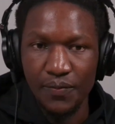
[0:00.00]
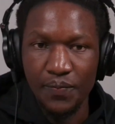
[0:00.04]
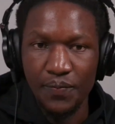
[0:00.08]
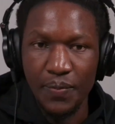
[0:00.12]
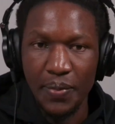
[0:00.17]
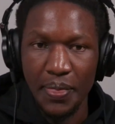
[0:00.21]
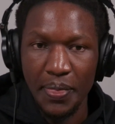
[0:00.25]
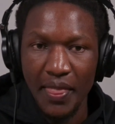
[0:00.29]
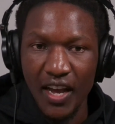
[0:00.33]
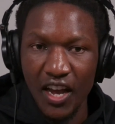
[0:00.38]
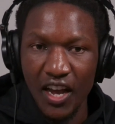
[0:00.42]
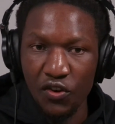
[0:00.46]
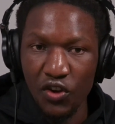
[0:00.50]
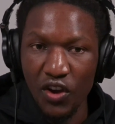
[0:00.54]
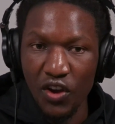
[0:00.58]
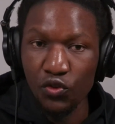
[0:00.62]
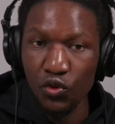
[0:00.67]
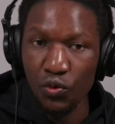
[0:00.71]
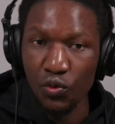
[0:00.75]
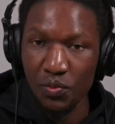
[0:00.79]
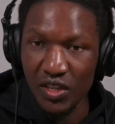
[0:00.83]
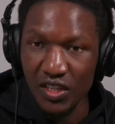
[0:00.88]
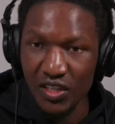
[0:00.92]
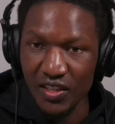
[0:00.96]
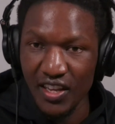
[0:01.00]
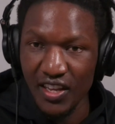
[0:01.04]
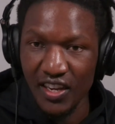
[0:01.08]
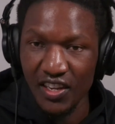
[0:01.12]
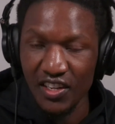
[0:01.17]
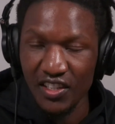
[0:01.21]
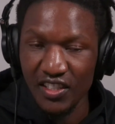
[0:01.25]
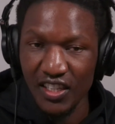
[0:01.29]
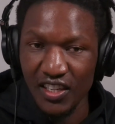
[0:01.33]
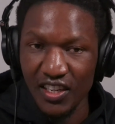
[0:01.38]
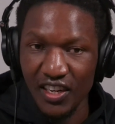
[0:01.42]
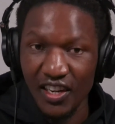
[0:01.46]
and you have to meet their
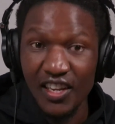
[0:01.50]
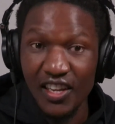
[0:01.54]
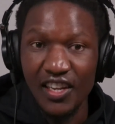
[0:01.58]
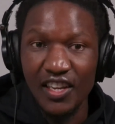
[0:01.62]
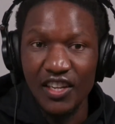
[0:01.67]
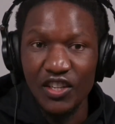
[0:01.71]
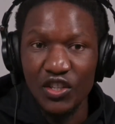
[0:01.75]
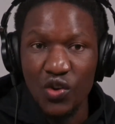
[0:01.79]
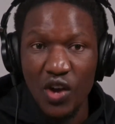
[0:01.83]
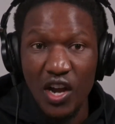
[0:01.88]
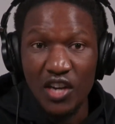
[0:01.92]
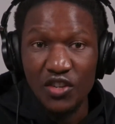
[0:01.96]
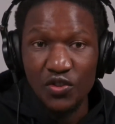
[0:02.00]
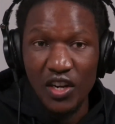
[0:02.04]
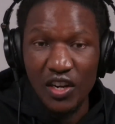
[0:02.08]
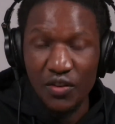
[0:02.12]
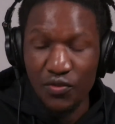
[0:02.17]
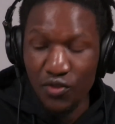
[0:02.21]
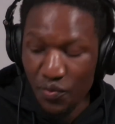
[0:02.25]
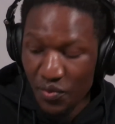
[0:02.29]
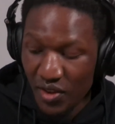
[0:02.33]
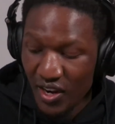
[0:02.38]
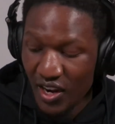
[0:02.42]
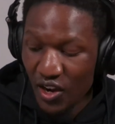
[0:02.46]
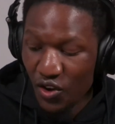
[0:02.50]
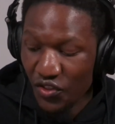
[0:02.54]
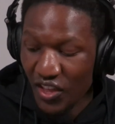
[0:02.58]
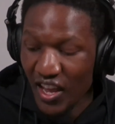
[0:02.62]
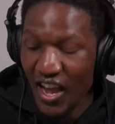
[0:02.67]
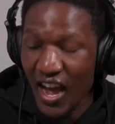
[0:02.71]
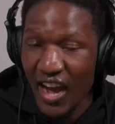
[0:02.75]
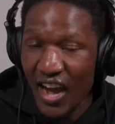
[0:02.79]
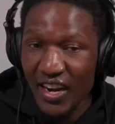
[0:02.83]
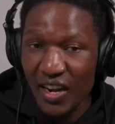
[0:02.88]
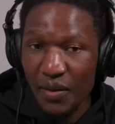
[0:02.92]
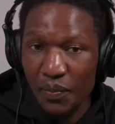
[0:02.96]
criteria. So actually, for me now, the
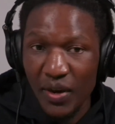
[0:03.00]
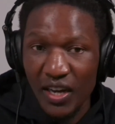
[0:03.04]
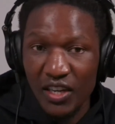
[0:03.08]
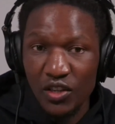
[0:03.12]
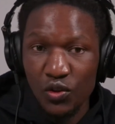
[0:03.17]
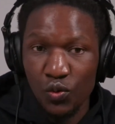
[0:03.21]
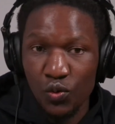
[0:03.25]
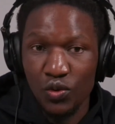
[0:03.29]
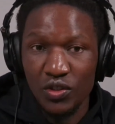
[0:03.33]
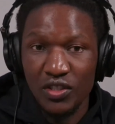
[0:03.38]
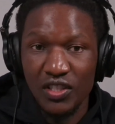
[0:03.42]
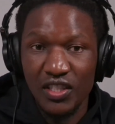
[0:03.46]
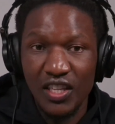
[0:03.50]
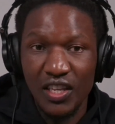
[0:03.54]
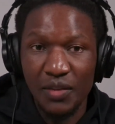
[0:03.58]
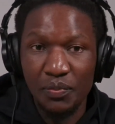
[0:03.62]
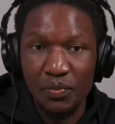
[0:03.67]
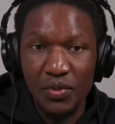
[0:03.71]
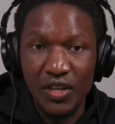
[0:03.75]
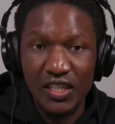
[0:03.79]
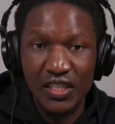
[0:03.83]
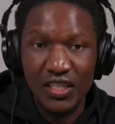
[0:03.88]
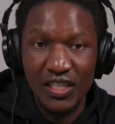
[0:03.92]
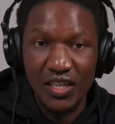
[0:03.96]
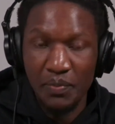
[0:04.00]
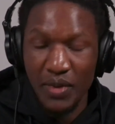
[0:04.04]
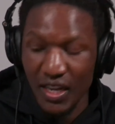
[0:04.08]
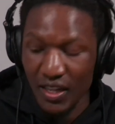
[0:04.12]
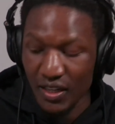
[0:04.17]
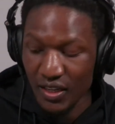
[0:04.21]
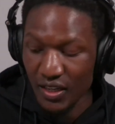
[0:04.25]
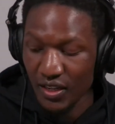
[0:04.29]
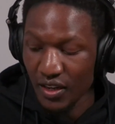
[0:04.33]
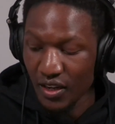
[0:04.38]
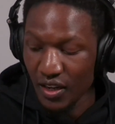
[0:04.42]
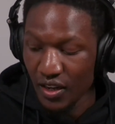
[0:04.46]
harder part was the PhD path.
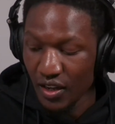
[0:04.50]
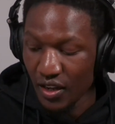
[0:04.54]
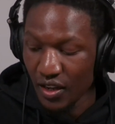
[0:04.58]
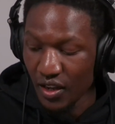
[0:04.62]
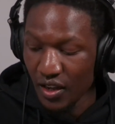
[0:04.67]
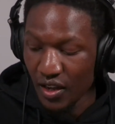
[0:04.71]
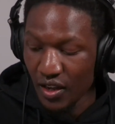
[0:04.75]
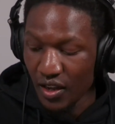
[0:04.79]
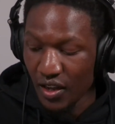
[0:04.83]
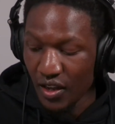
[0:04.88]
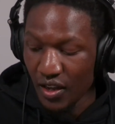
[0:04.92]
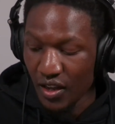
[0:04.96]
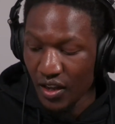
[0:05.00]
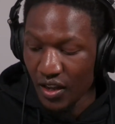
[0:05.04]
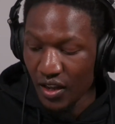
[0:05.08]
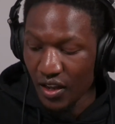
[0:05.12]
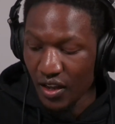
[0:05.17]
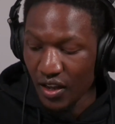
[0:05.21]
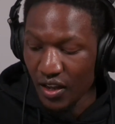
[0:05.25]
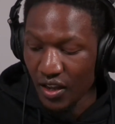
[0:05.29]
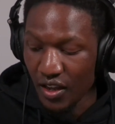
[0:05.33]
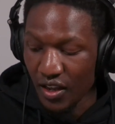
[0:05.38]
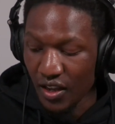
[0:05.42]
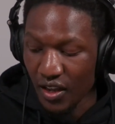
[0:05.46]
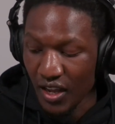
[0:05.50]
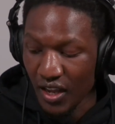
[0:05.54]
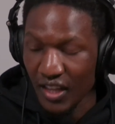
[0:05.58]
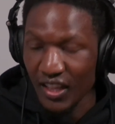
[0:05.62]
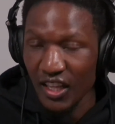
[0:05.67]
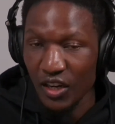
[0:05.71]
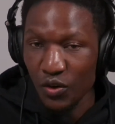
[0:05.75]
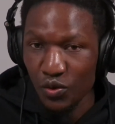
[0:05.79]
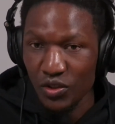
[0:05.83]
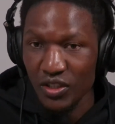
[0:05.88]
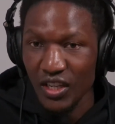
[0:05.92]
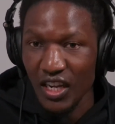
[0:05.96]
Yeah, that
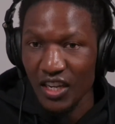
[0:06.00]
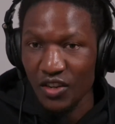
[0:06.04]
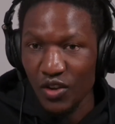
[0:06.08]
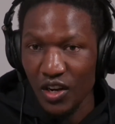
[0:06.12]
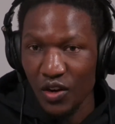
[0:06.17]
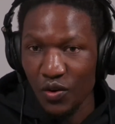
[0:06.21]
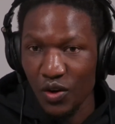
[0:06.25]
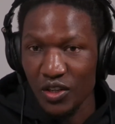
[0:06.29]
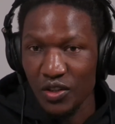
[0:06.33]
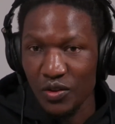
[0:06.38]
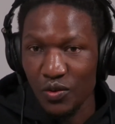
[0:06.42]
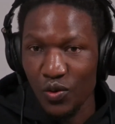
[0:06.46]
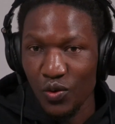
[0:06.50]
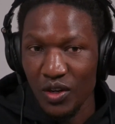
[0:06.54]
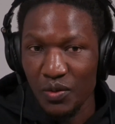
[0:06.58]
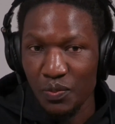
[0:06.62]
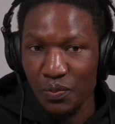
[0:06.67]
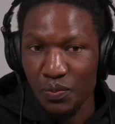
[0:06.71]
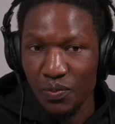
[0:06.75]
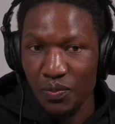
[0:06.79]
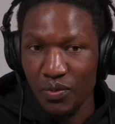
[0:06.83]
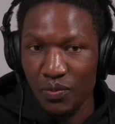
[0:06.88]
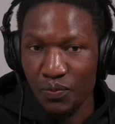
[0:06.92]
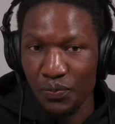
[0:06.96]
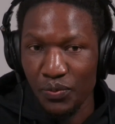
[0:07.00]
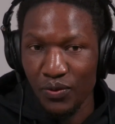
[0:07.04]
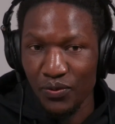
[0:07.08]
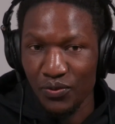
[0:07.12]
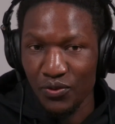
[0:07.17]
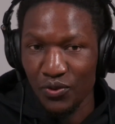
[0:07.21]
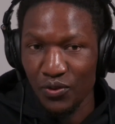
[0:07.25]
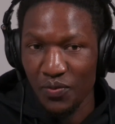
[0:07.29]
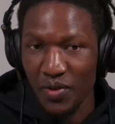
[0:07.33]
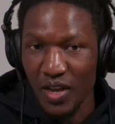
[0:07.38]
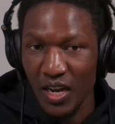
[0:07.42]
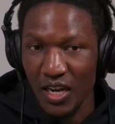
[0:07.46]
was actually what proved
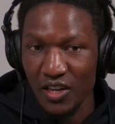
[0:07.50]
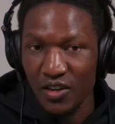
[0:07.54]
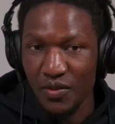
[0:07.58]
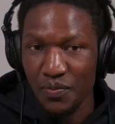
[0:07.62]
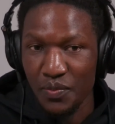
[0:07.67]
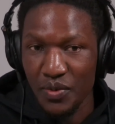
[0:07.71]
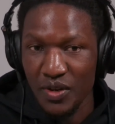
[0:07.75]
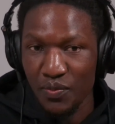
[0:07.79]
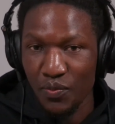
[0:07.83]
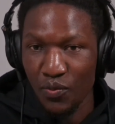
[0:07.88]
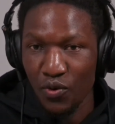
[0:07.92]
to be a little bit more